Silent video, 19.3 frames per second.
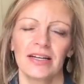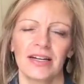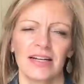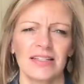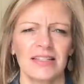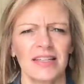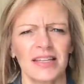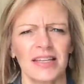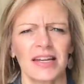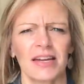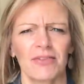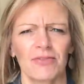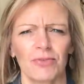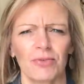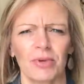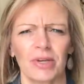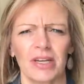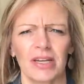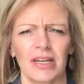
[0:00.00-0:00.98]
I say that every
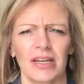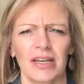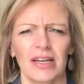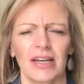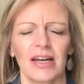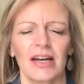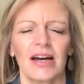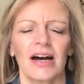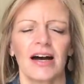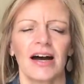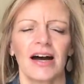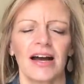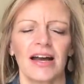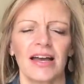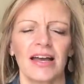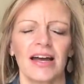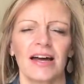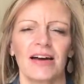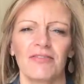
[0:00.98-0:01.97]
week, I
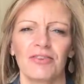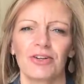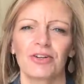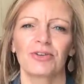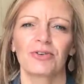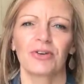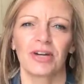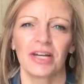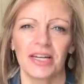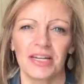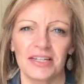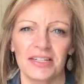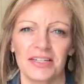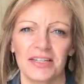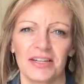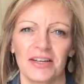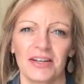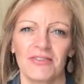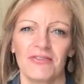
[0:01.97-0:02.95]
have a great
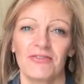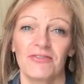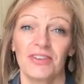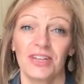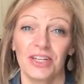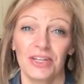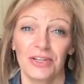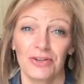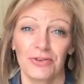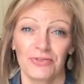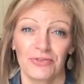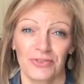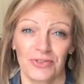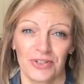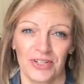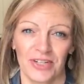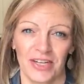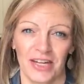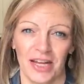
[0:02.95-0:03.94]
video for
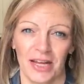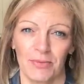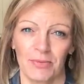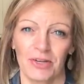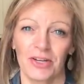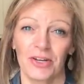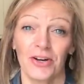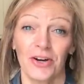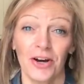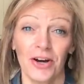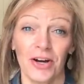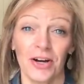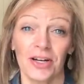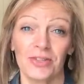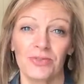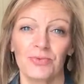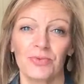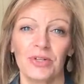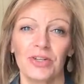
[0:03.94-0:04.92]
today
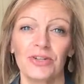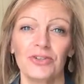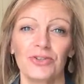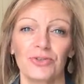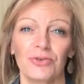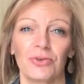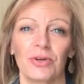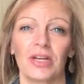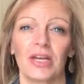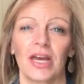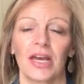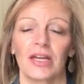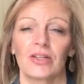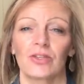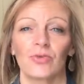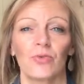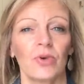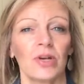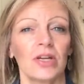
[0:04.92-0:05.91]
because we are doing a
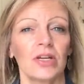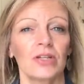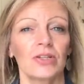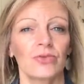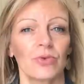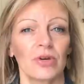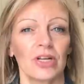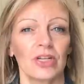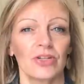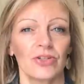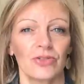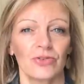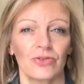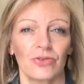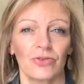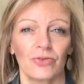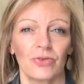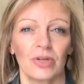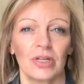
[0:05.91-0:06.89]

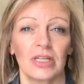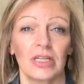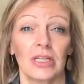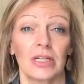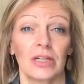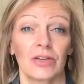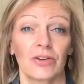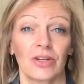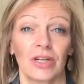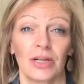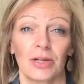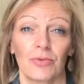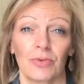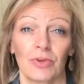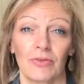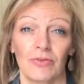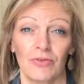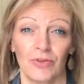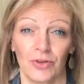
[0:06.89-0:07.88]
2022 year in
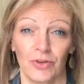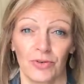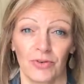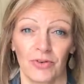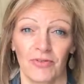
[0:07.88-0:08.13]
review.